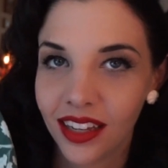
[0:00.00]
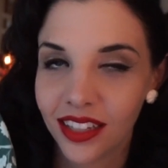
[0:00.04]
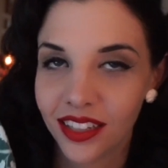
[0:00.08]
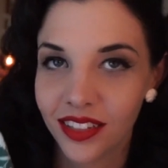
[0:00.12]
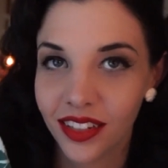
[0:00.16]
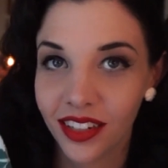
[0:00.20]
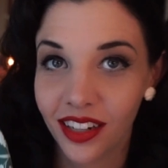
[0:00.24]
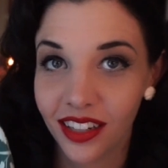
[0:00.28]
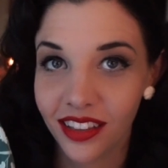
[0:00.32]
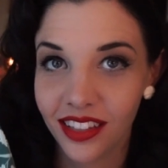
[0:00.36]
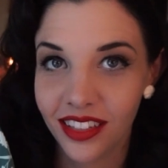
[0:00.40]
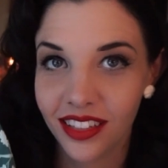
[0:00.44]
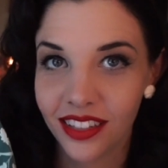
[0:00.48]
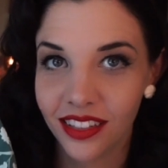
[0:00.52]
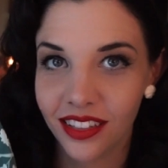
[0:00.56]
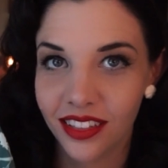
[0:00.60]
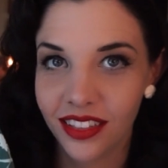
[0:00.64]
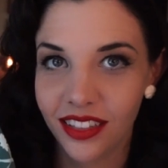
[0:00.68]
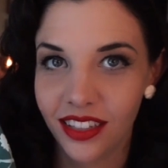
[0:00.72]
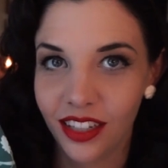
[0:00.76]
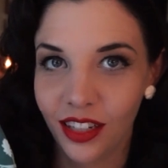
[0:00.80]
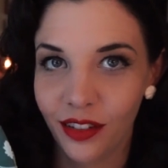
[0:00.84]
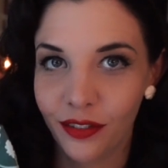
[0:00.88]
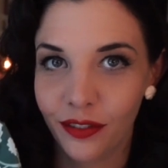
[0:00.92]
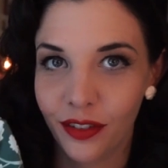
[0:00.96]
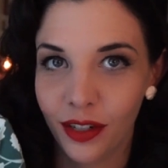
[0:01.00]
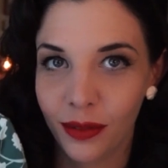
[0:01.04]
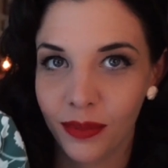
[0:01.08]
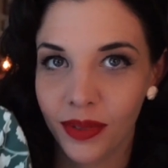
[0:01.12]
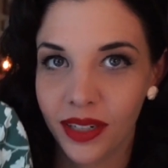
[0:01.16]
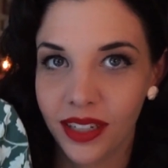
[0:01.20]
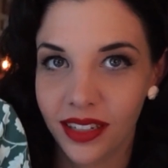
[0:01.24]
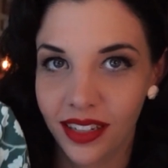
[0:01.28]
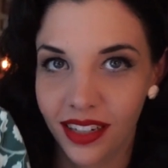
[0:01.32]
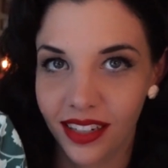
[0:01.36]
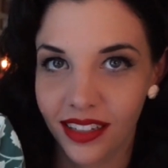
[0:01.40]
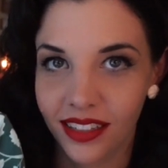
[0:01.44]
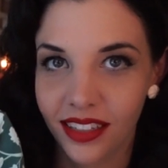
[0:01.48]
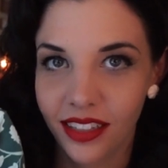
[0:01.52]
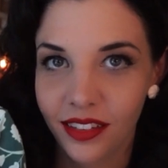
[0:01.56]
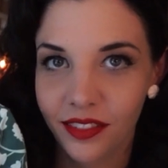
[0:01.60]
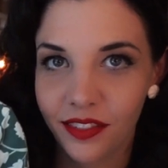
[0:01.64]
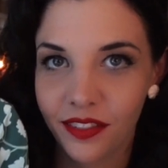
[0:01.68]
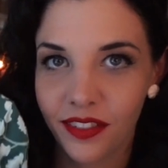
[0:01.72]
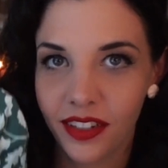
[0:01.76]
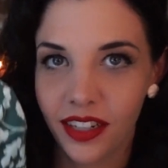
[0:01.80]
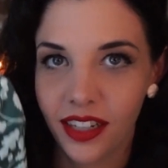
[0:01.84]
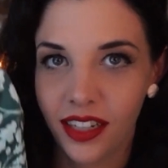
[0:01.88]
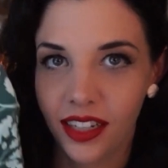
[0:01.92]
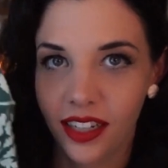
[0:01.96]
So I got this on sale from Collective,
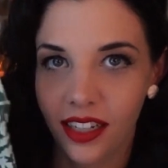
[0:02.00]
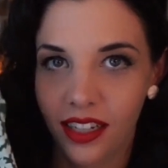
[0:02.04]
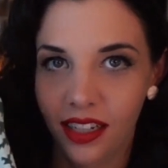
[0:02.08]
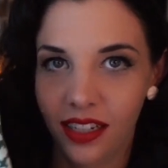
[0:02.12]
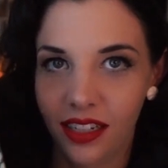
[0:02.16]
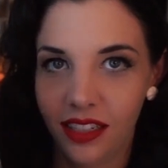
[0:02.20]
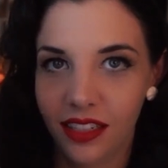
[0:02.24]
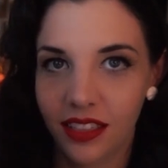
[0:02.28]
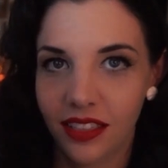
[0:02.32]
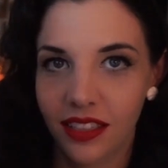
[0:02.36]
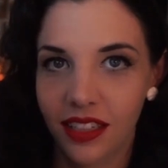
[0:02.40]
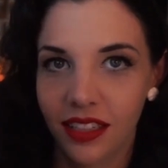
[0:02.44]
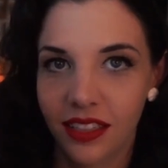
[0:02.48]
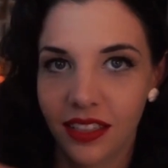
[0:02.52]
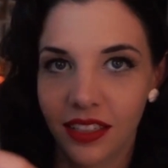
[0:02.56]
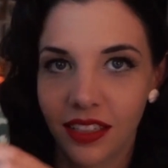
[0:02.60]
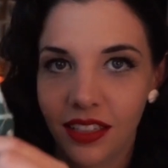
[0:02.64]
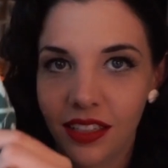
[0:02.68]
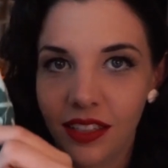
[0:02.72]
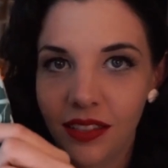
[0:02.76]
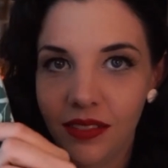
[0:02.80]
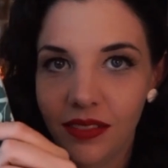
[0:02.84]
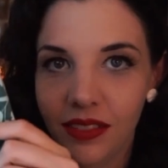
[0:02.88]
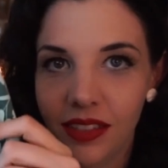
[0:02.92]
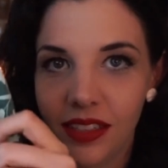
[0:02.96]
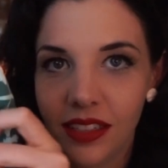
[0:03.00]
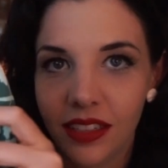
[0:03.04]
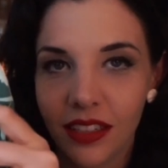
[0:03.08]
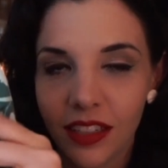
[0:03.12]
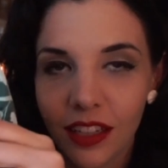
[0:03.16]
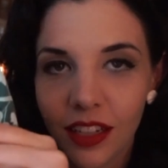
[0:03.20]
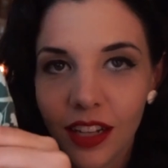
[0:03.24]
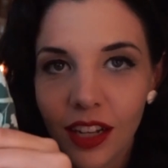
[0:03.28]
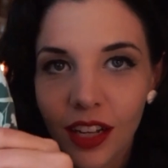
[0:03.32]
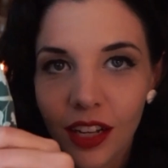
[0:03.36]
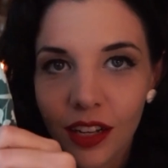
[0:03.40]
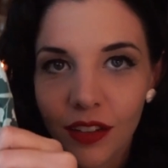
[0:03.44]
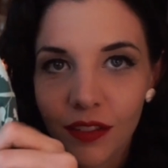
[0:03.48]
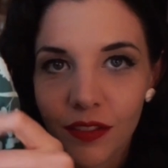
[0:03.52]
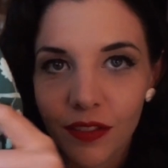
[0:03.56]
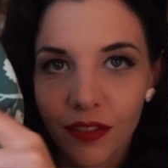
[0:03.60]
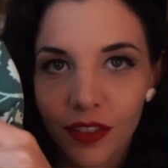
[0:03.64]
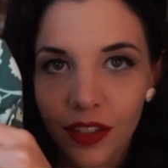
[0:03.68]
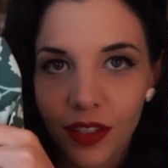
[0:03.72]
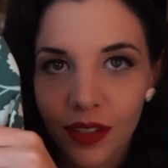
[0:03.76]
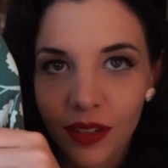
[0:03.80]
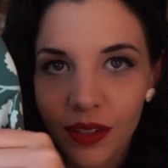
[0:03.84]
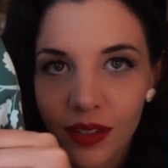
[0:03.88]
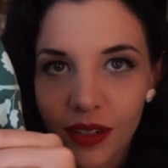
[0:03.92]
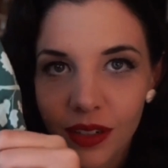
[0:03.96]
and it just has a cute little
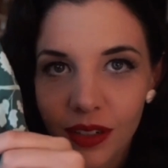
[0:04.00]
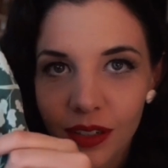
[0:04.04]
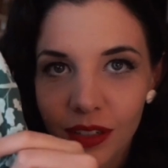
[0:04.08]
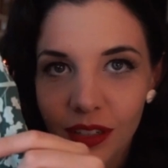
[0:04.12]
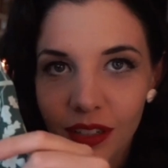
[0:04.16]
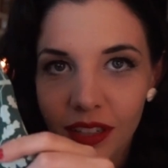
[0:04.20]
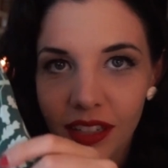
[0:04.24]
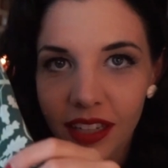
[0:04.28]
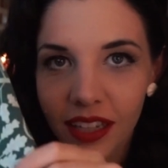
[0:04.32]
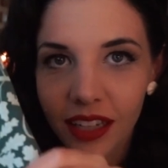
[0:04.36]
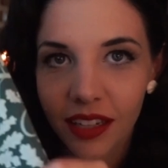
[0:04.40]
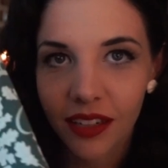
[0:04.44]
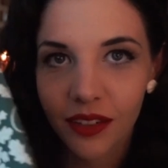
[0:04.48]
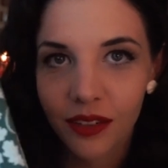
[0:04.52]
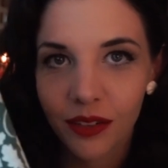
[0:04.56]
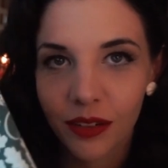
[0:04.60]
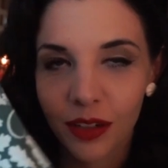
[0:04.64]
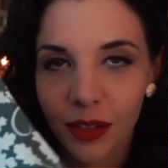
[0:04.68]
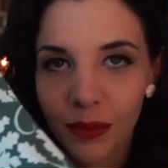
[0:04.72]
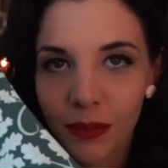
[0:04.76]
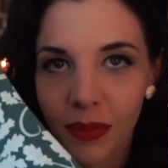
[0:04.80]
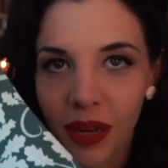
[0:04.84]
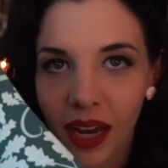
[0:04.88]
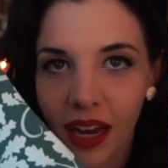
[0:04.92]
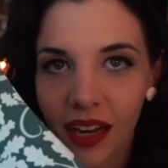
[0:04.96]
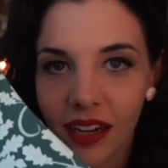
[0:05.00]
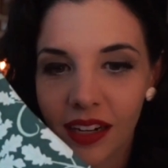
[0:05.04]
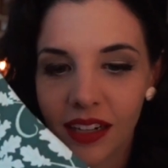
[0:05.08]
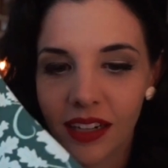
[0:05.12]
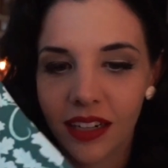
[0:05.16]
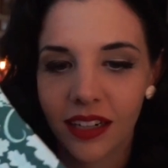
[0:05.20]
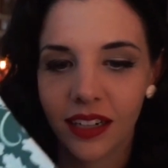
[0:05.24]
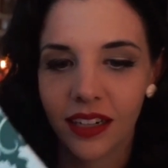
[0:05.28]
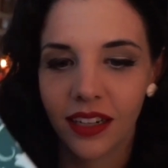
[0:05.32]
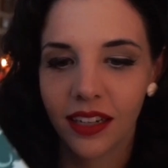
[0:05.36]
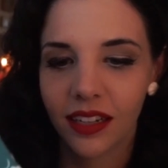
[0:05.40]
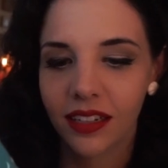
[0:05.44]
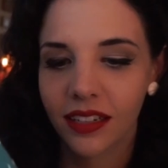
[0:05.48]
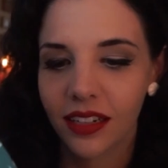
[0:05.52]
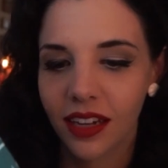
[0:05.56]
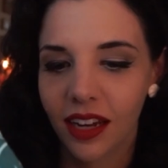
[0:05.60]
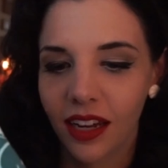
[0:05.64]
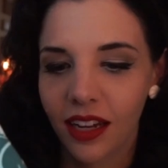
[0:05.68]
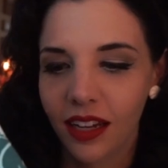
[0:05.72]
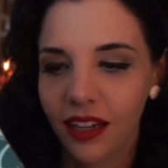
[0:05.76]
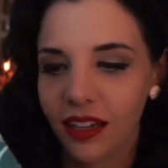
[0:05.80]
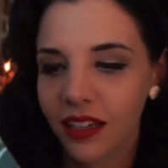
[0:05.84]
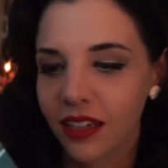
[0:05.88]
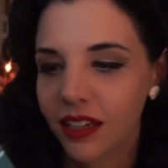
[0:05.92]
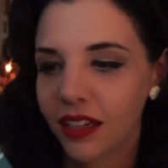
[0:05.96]
floral acorn pattern, and
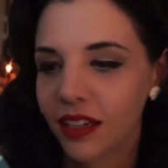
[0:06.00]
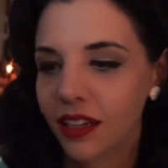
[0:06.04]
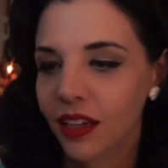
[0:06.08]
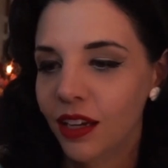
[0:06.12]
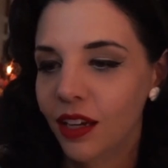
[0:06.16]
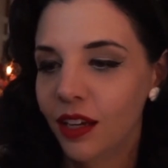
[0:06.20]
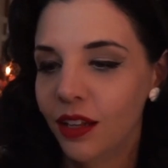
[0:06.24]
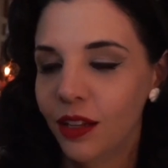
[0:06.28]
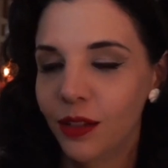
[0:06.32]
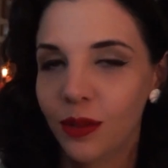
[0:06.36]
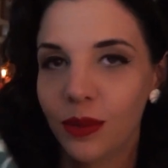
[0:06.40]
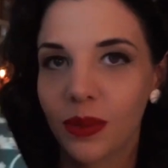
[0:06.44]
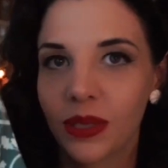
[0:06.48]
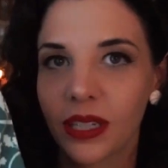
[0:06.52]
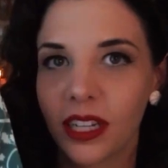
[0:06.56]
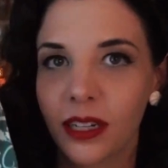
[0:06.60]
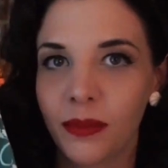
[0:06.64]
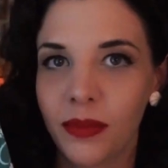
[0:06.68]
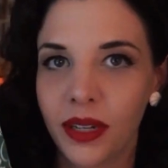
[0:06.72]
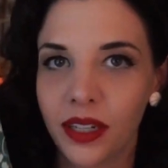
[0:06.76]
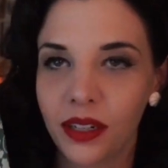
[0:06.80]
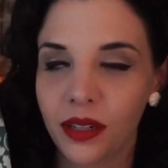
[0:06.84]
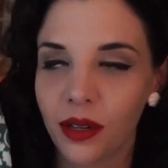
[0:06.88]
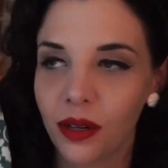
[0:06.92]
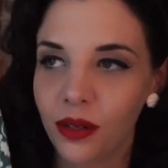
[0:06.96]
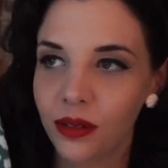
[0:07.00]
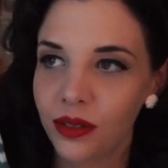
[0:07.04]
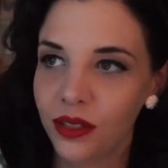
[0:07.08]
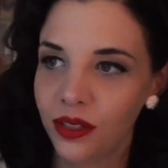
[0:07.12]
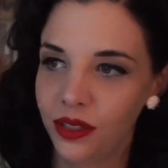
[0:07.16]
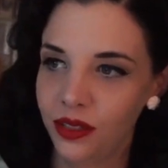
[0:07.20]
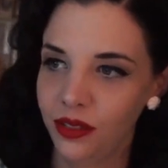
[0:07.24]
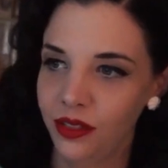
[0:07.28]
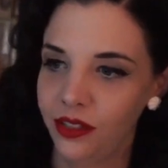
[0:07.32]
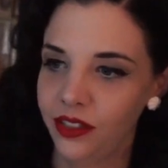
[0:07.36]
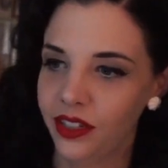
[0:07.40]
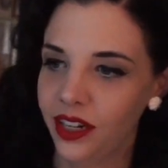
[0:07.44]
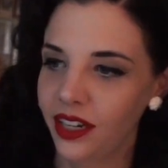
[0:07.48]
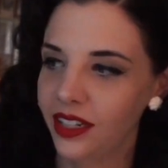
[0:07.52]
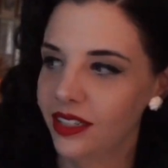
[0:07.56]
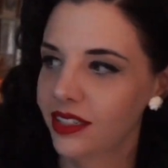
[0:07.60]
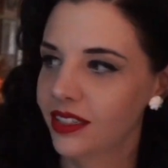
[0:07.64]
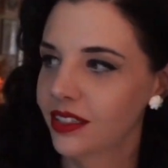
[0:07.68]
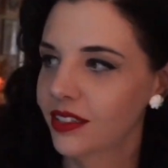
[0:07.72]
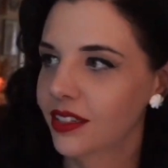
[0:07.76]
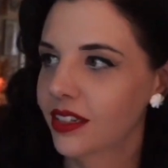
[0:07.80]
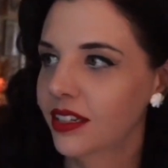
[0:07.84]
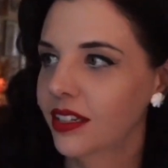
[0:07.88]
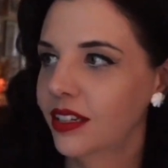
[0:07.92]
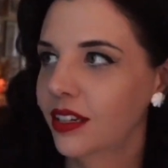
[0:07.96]
this was kind of my go-to
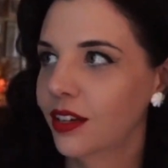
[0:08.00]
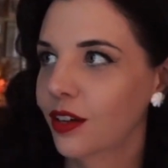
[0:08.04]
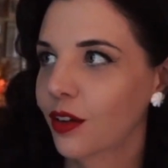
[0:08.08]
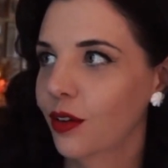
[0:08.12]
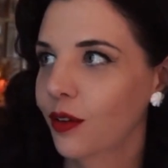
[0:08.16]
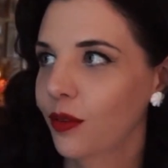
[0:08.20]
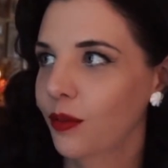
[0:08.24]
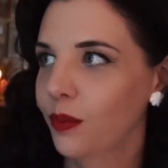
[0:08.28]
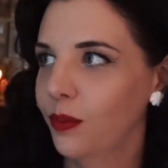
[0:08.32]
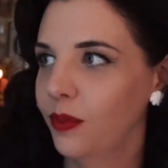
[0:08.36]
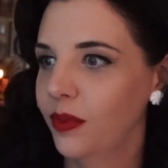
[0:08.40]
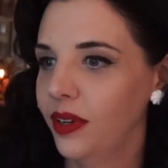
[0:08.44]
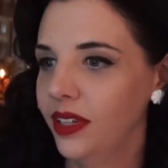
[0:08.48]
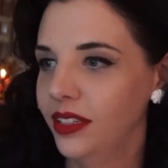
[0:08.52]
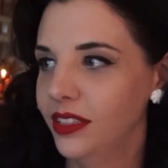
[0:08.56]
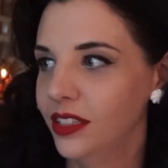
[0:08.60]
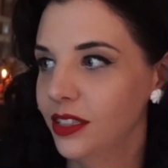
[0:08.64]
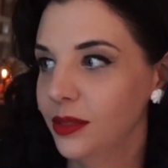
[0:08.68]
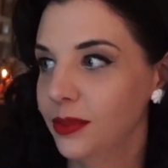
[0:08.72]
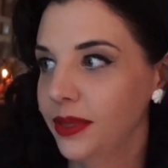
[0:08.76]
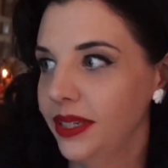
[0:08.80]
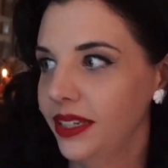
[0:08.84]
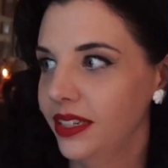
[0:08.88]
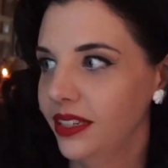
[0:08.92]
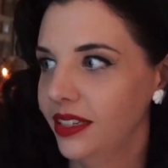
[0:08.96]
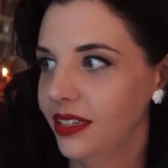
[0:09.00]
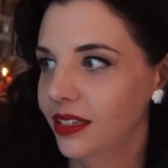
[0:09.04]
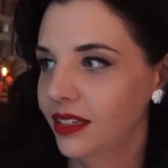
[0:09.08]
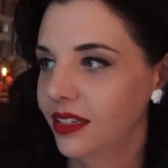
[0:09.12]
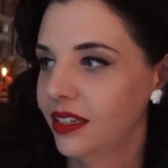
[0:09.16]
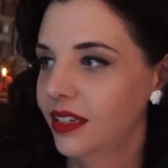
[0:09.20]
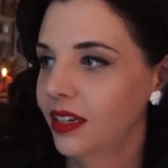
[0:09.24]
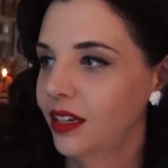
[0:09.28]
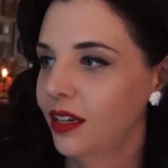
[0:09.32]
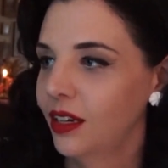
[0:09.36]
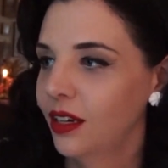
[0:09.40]
dress in Sweden,